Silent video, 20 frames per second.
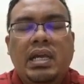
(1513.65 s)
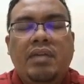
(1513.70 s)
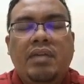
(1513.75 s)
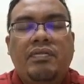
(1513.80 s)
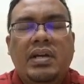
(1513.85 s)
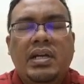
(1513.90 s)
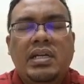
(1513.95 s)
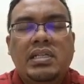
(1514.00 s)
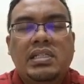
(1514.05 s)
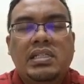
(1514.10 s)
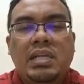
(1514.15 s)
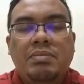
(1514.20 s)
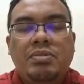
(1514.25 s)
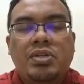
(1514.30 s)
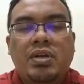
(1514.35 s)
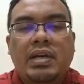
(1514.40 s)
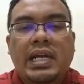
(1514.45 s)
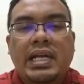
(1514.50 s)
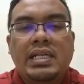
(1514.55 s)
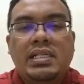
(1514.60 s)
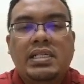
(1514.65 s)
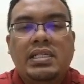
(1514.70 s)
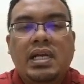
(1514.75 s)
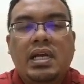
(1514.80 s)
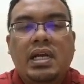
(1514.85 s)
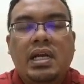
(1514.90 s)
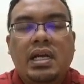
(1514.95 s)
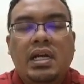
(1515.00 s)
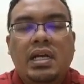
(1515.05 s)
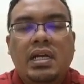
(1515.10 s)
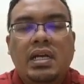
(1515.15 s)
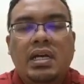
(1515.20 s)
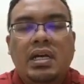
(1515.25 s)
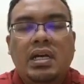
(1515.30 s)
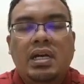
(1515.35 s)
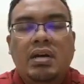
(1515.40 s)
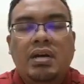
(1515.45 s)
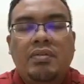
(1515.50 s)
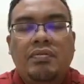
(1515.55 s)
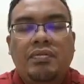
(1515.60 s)
give a slipshod answer,
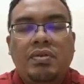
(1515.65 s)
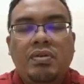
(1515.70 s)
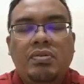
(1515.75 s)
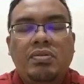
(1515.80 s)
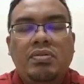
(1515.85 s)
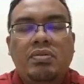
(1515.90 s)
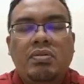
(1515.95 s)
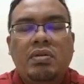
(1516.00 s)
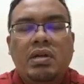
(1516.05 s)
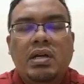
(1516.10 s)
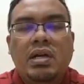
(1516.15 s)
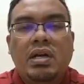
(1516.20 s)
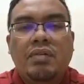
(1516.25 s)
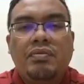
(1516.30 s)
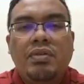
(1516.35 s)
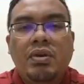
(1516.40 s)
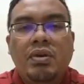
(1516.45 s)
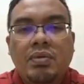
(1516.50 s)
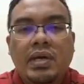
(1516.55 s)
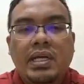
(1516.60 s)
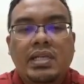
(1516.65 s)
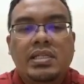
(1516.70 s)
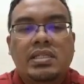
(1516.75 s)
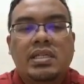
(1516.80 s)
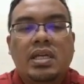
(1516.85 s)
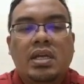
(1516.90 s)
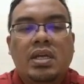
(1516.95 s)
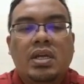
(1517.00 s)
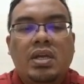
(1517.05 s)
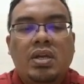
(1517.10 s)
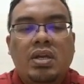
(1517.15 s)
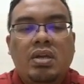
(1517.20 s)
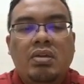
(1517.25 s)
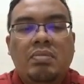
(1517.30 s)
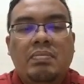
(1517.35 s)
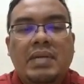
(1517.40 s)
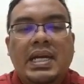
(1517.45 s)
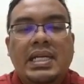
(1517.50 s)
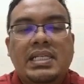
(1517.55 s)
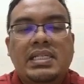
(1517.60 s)
a few words.
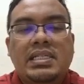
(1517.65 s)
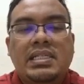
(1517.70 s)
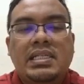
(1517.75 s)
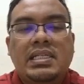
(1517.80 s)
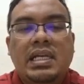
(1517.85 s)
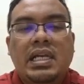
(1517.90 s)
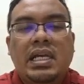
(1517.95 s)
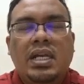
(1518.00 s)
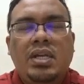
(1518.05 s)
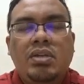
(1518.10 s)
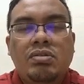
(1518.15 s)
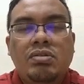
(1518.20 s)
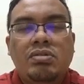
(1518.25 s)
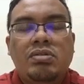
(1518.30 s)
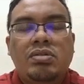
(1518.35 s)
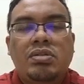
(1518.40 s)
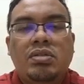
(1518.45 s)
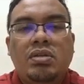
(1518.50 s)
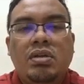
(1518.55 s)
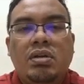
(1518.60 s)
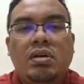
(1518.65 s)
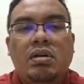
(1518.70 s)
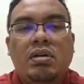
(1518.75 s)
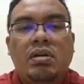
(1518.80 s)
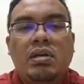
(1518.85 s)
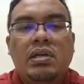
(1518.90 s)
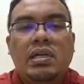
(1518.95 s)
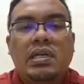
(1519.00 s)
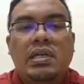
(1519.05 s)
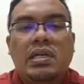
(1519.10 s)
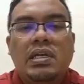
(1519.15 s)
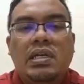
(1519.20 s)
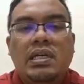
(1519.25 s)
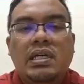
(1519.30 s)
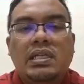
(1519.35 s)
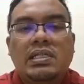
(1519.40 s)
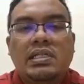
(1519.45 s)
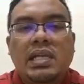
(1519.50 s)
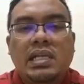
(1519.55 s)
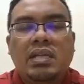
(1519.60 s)
You must use your
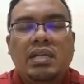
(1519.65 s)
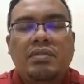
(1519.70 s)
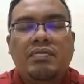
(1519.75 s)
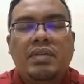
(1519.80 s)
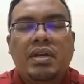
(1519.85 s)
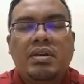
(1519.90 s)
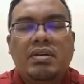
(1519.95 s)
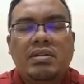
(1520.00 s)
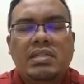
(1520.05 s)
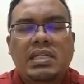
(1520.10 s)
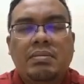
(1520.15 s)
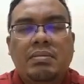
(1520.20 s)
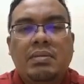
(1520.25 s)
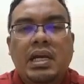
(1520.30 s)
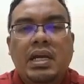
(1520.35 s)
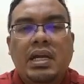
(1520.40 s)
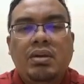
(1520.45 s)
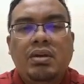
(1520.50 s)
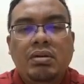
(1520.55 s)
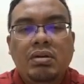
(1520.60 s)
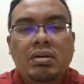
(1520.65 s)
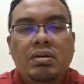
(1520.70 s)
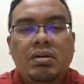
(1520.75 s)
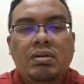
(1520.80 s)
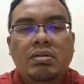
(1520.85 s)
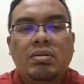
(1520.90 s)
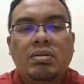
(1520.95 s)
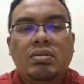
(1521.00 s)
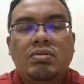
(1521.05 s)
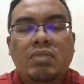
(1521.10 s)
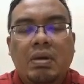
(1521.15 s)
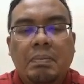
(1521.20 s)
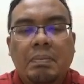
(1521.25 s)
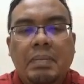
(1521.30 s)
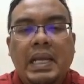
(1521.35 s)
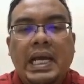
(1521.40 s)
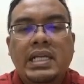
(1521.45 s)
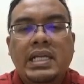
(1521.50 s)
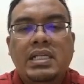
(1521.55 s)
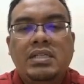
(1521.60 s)
scientific concept that you know to
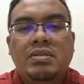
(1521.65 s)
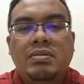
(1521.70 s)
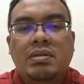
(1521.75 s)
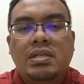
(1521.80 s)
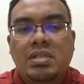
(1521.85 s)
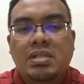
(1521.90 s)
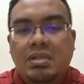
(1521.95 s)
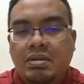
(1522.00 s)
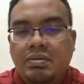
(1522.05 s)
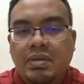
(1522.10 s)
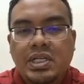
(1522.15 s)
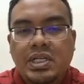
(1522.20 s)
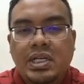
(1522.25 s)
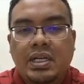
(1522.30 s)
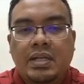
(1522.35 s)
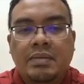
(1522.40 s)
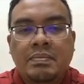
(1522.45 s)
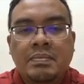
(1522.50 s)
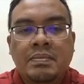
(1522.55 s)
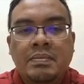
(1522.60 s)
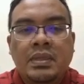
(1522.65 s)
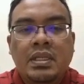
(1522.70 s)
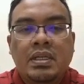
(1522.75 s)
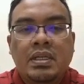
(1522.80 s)
apply to the situation.